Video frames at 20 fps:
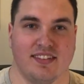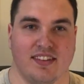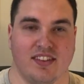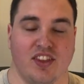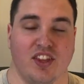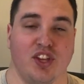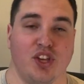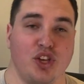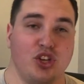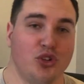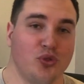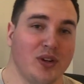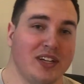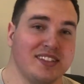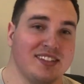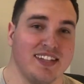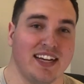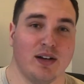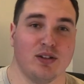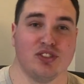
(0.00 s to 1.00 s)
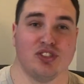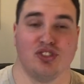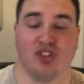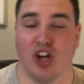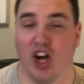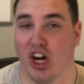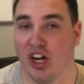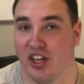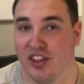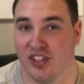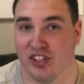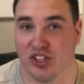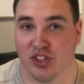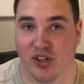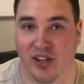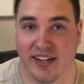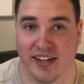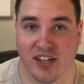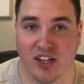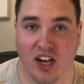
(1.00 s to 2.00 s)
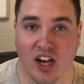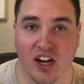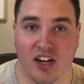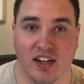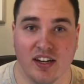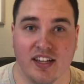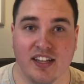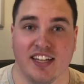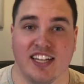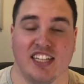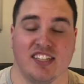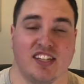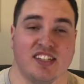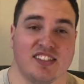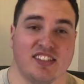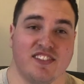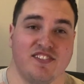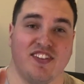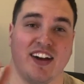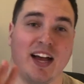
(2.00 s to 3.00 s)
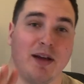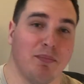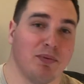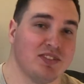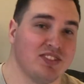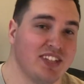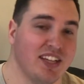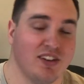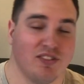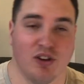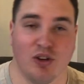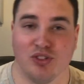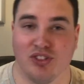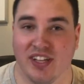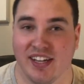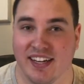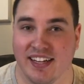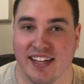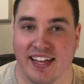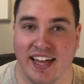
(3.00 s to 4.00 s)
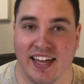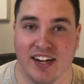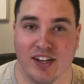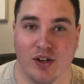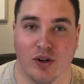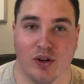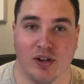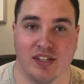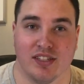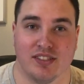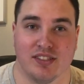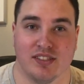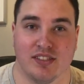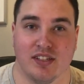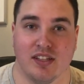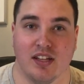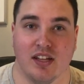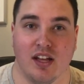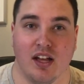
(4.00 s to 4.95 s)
The huge reason I was drawn to this credit card is because of the 5% rotating categories.